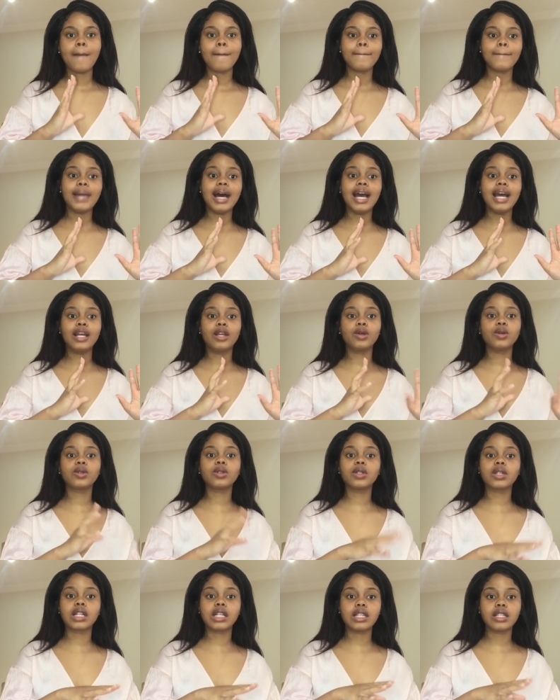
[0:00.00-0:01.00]
my local
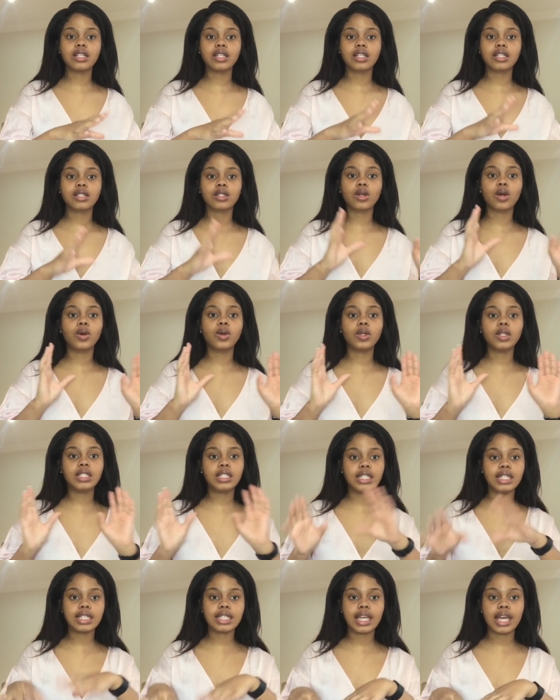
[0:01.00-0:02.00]
clicks or
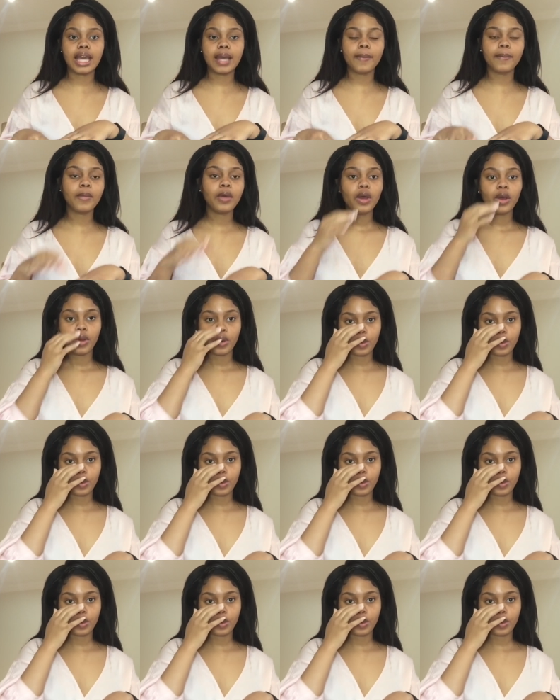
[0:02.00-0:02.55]
Dis-Chem,